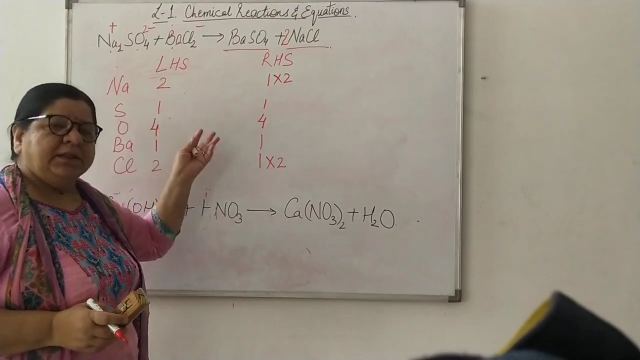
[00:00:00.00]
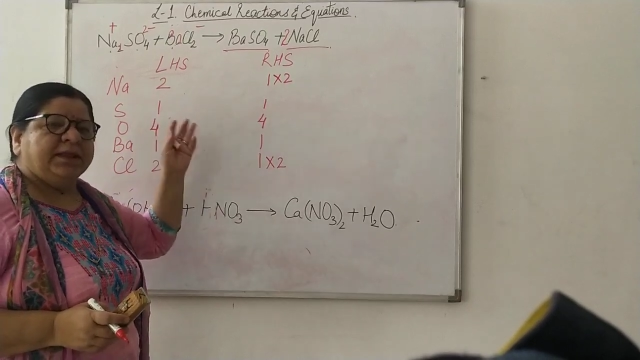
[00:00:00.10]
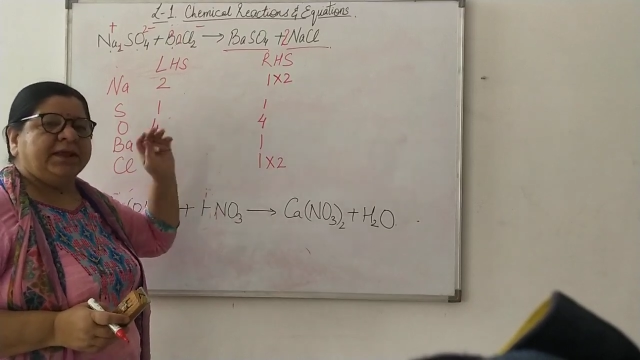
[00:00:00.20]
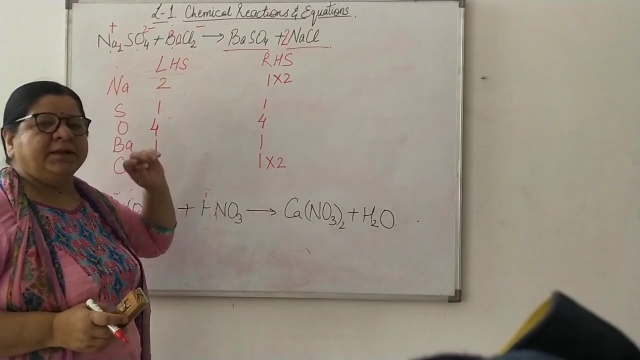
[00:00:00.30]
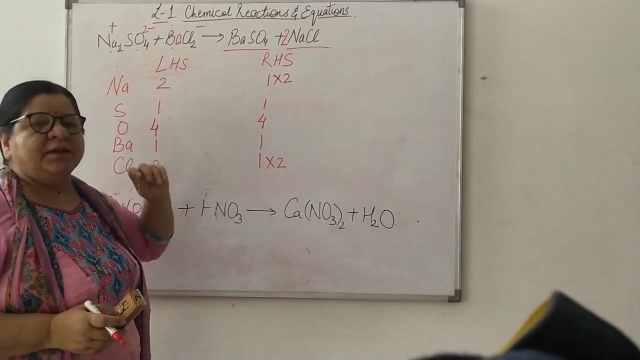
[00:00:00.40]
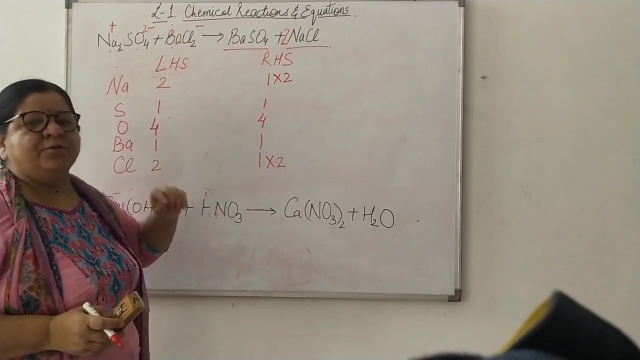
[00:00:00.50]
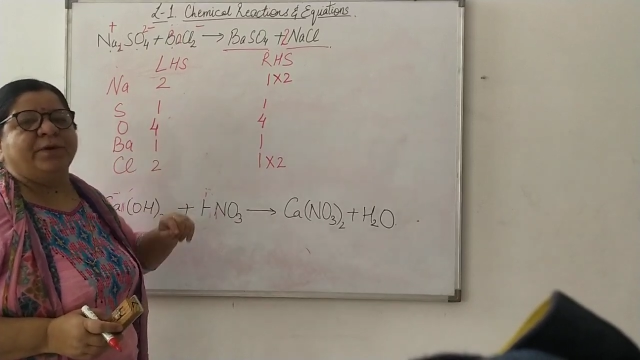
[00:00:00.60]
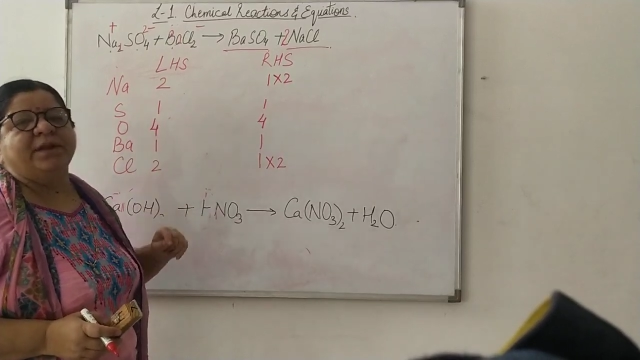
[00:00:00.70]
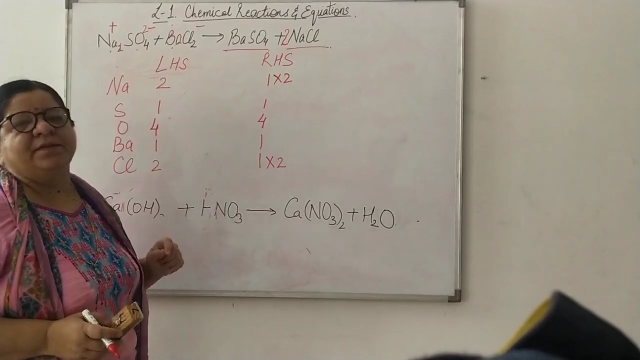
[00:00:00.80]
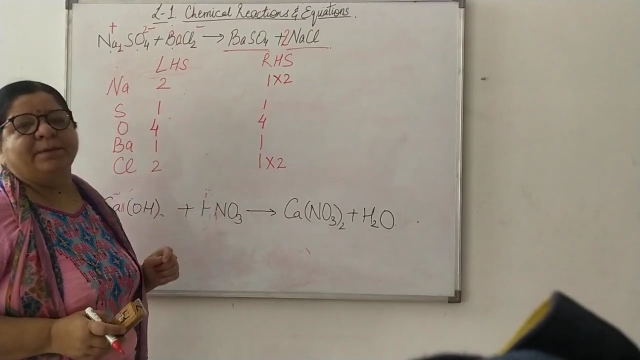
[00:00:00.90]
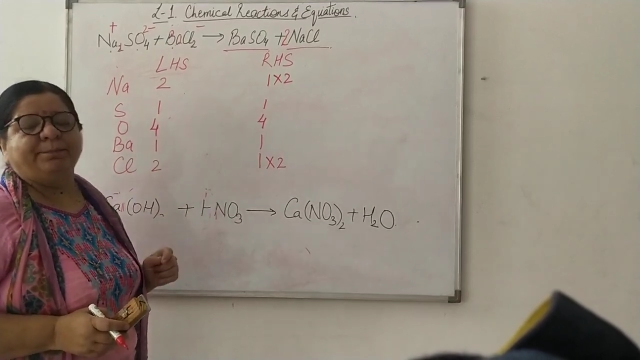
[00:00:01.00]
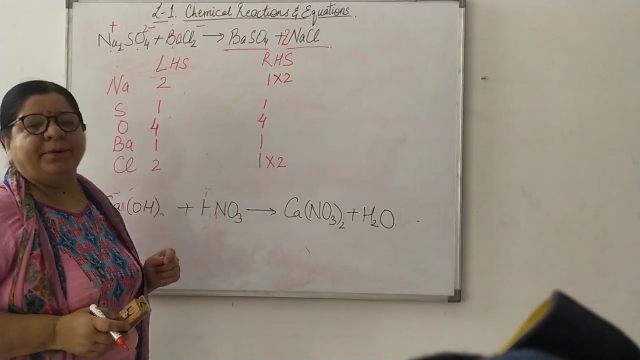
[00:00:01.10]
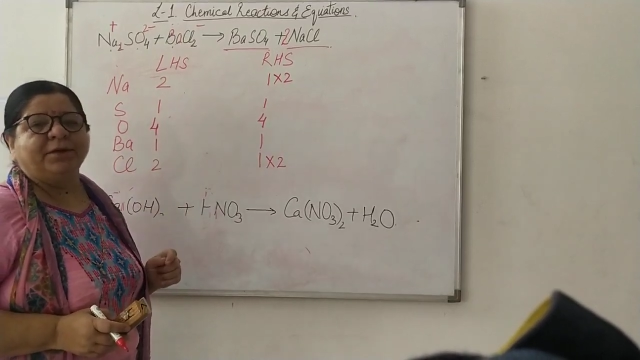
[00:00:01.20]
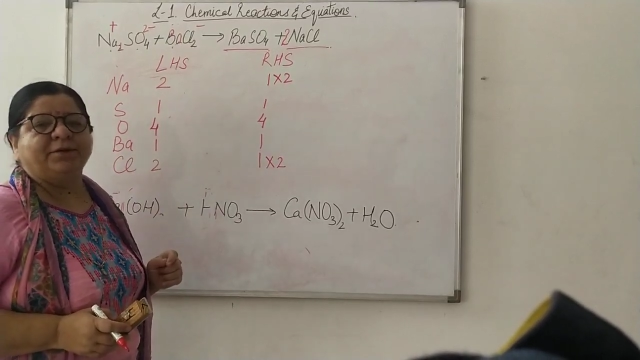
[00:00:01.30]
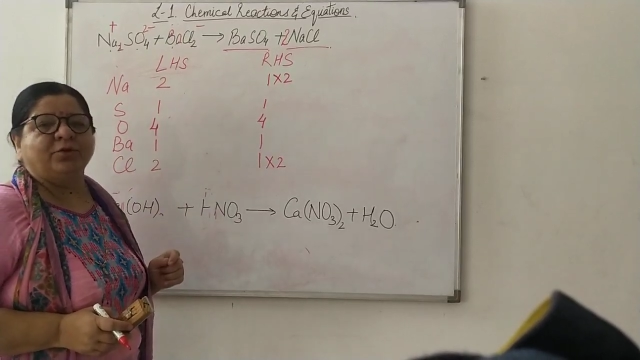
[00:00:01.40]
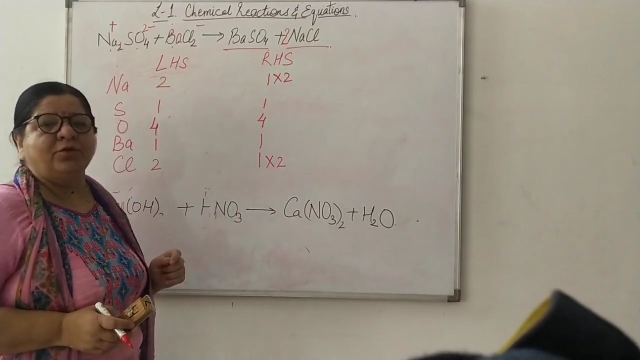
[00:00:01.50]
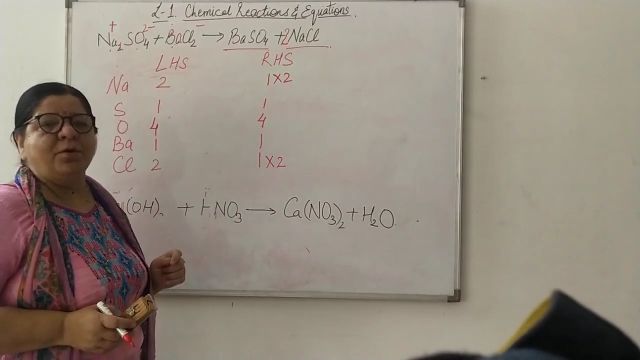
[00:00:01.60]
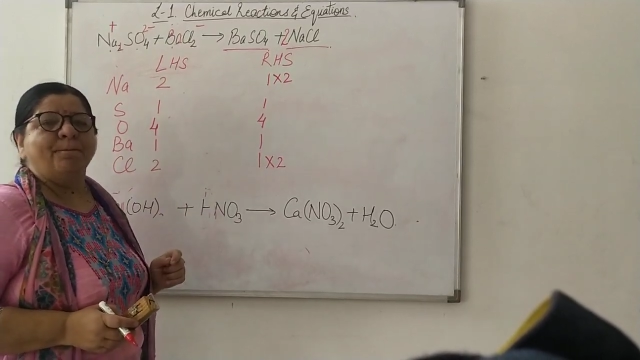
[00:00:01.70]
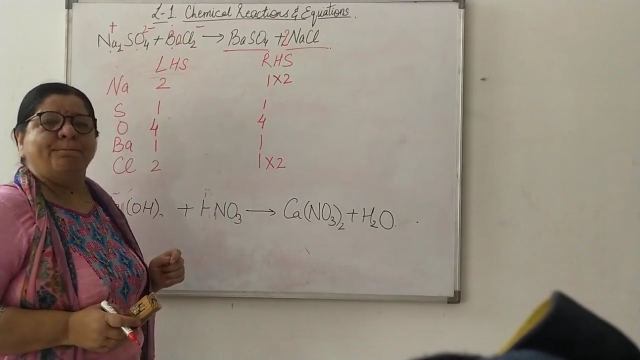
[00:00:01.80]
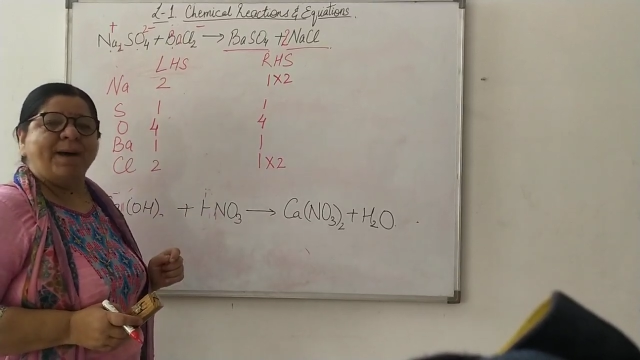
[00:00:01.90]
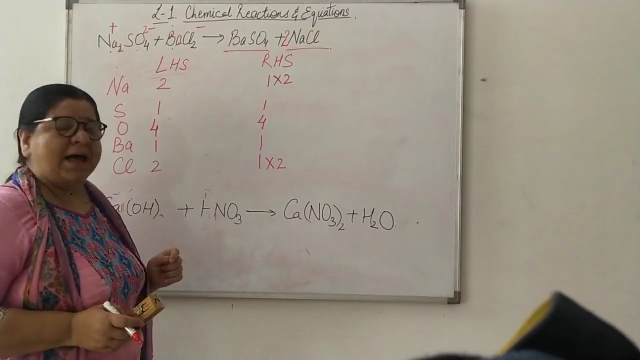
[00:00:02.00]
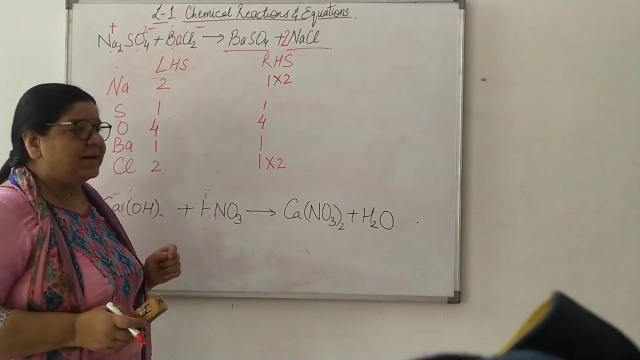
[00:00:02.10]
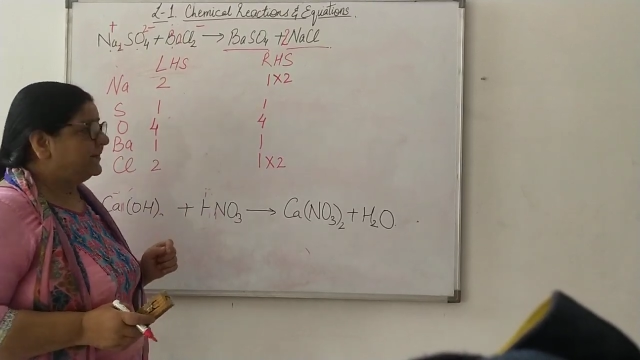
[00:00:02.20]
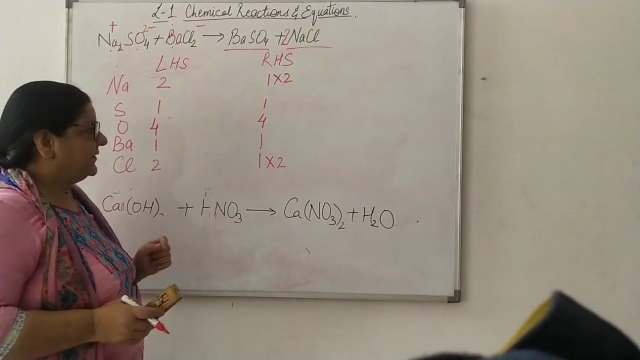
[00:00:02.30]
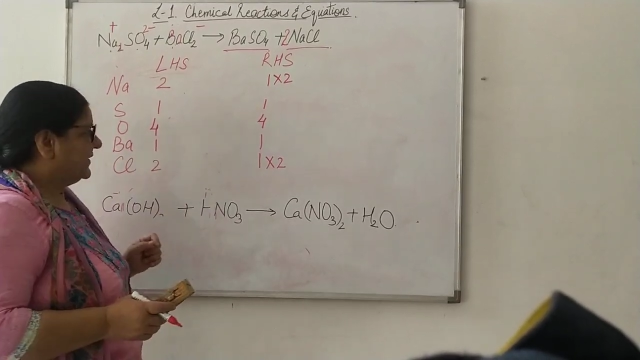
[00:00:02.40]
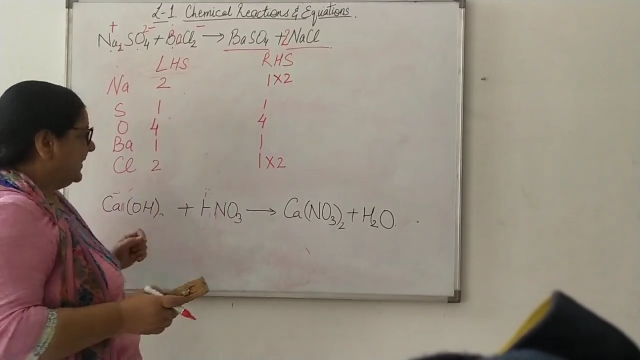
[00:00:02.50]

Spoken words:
it is very simple to balance